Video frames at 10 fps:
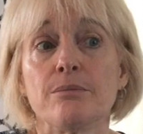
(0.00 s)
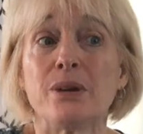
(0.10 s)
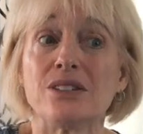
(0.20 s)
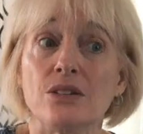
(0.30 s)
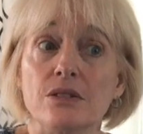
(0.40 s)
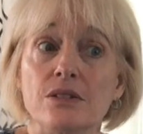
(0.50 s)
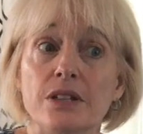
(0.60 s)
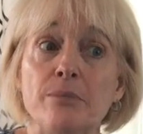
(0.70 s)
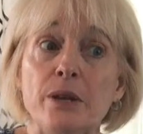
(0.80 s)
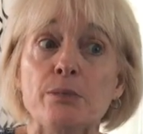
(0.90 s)
but
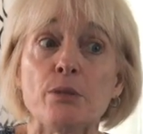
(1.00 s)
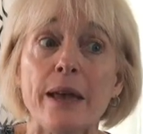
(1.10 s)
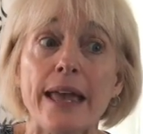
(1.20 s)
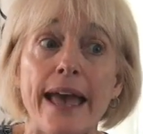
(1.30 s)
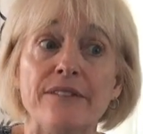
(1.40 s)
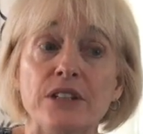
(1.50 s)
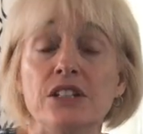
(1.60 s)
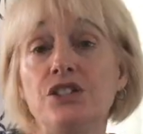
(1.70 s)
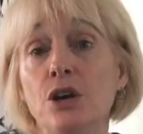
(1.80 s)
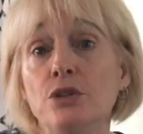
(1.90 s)
some people may have it
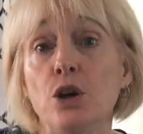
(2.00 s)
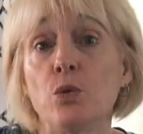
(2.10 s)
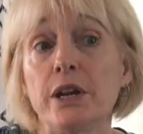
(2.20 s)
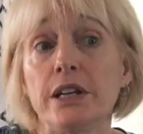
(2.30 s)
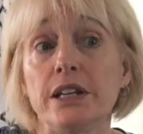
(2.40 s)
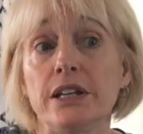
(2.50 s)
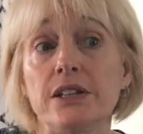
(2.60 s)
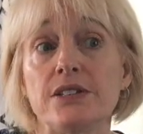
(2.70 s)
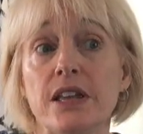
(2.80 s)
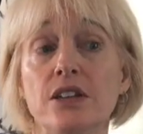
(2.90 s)
and don't know what it
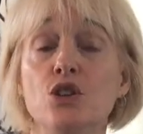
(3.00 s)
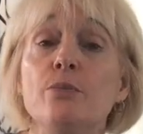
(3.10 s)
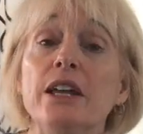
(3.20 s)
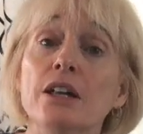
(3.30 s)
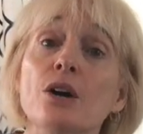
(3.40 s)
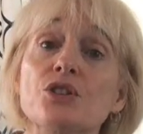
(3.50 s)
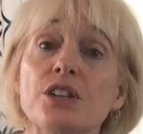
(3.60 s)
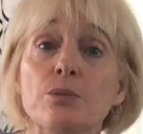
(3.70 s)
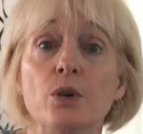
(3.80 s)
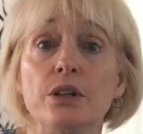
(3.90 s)
is, and you may know
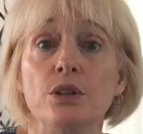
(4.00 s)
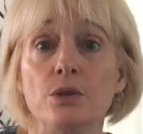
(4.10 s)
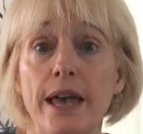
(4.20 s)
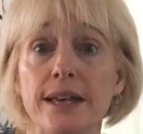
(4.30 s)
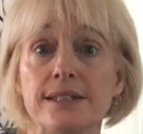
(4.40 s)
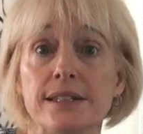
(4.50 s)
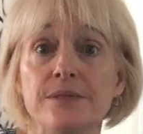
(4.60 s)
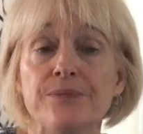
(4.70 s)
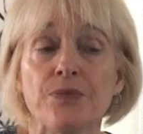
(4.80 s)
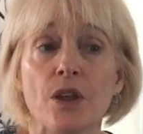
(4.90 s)
someone who has it.
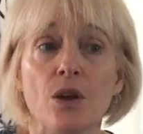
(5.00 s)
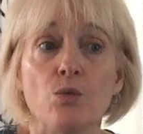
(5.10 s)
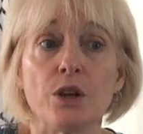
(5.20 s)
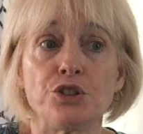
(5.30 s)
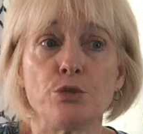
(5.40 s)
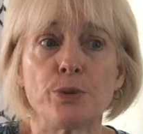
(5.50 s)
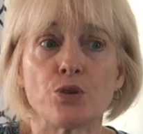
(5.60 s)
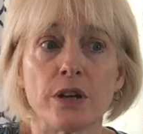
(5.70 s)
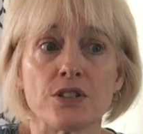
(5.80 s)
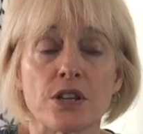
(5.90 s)
What
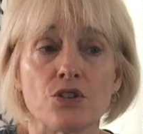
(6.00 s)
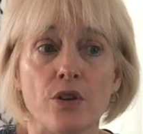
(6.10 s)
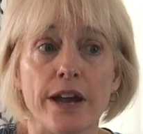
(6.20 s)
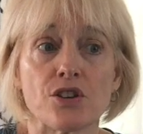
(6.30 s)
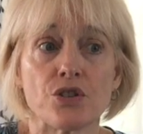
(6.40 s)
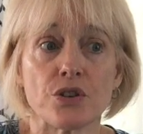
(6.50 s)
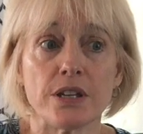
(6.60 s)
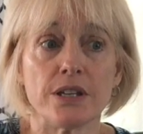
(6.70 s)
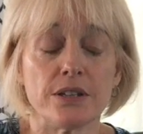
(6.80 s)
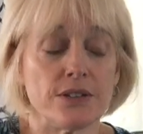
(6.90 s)
DUPUYTRE'Ns Contracture
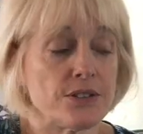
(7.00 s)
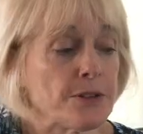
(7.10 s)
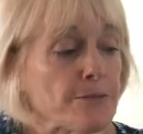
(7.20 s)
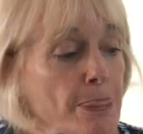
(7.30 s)
is